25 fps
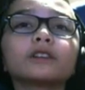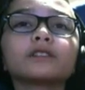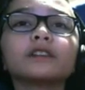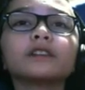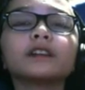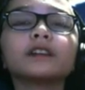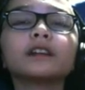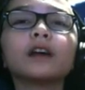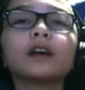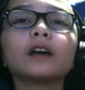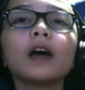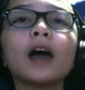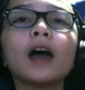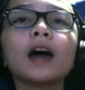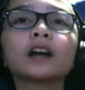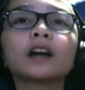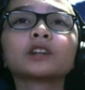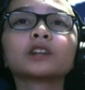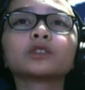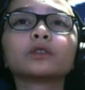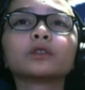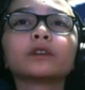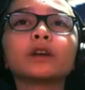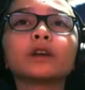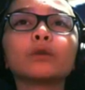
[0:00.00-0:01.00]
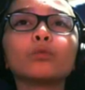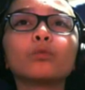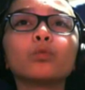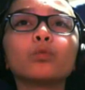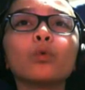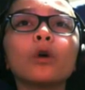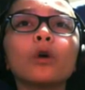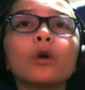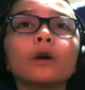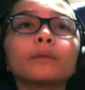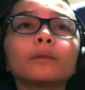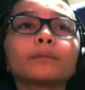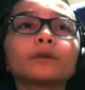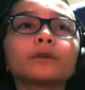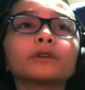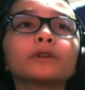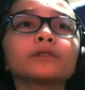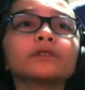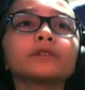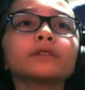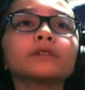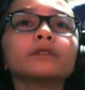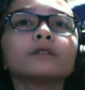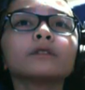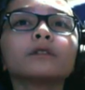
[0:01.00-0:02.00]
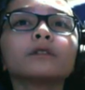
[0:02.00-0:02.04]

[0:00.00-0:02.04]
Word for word: need to actually get one person.